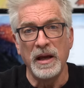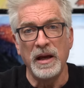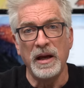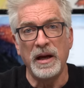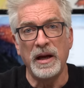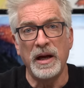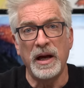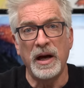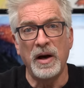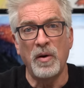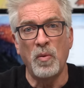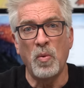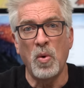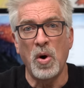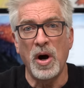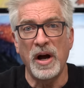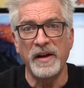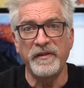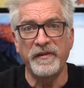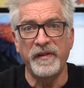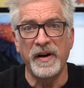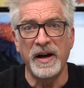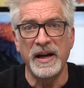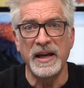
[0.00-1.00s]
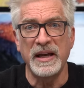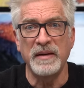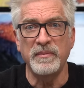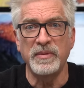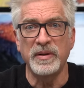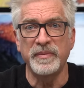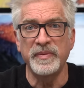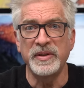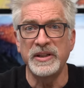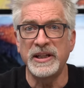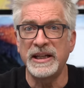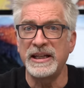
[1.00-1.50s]
Wi-Fi
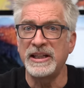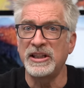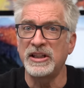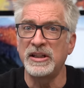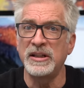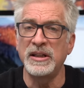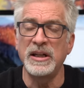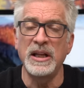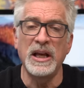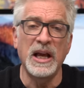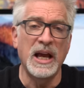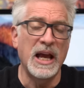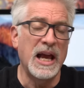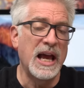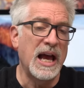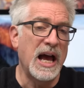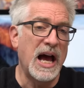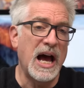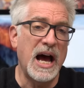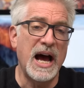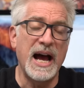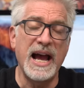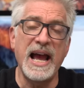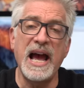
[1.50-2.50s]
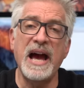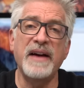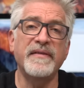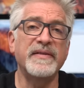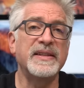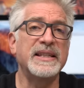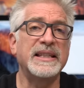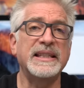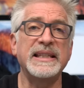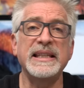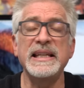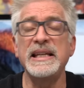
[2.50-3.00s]
implementation, I
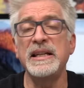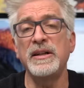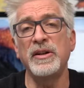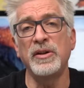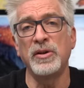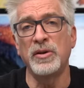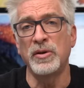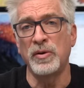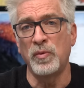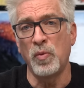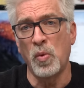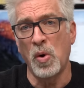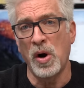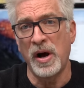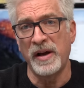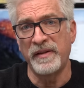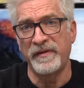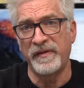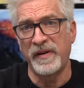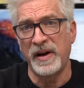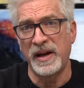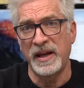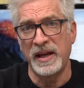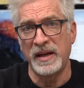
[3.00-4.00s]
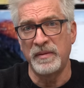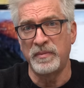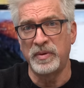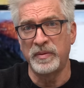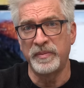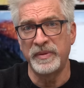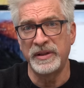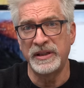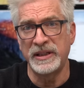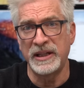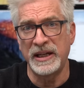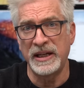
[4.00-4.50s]
haven't seen a good Wi-Fi
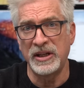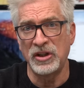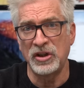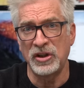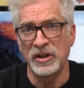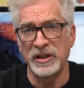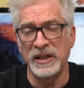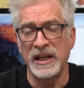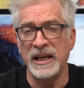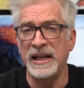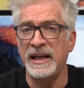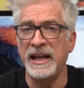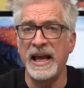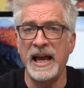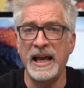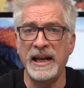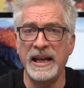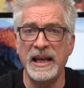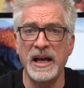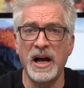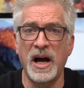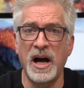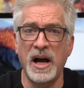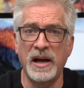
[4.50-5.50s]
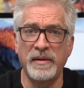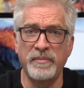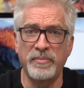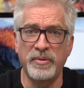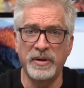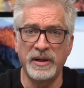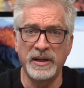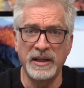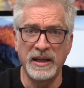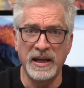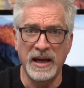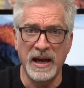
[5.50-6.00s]
implementation in any
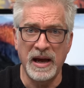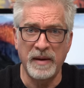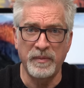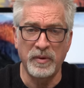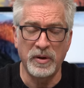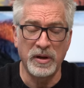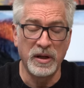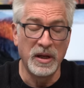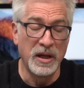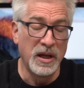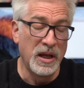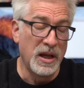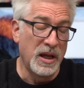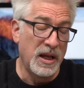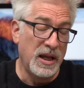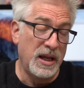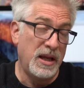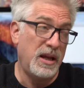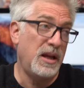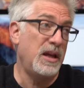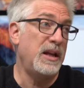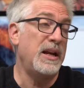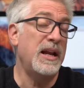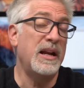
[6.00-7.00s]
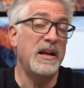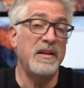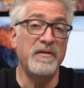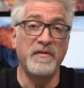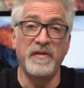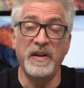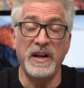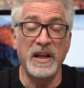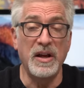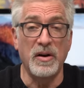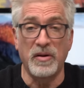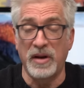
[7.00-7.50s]
hybrid camera, in any
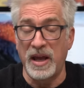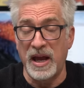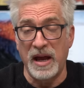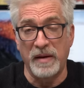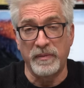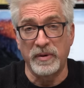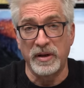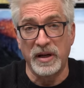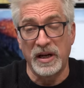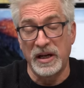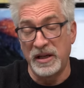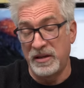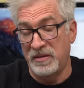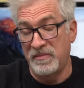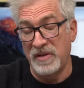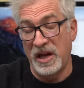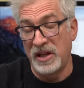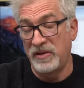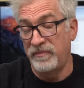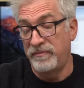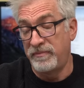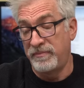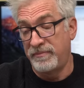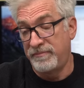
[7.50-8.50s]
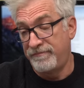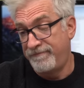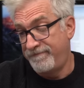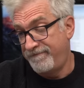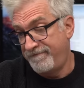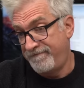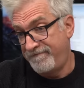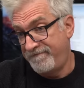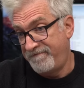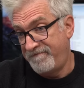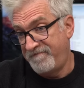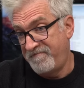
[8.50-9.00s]
video camera. I
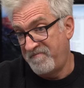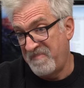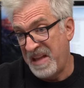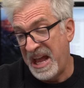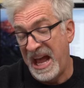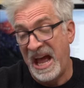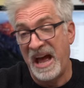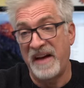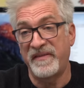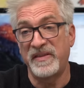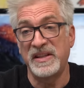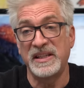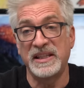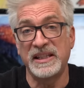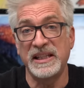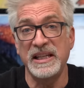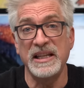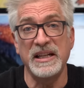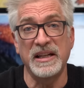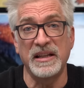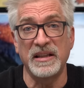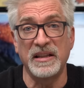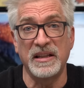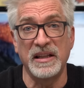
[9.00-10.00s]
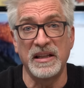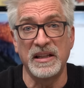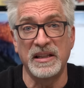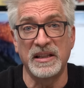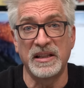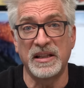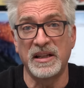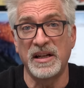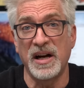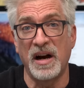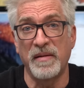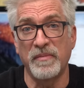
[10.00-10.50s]
haven't seen it.
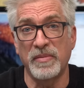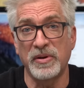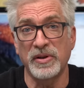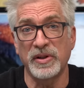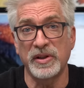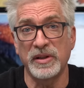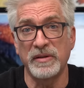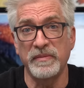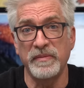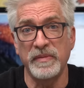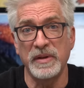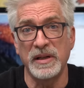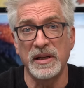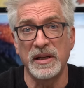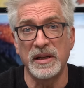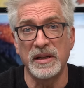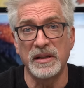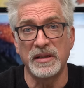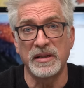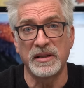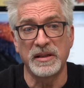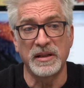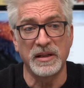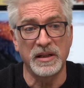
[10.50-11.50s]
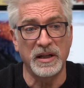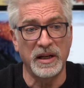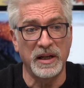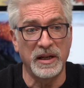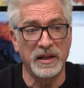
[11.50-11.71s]
It's cumbersome, it's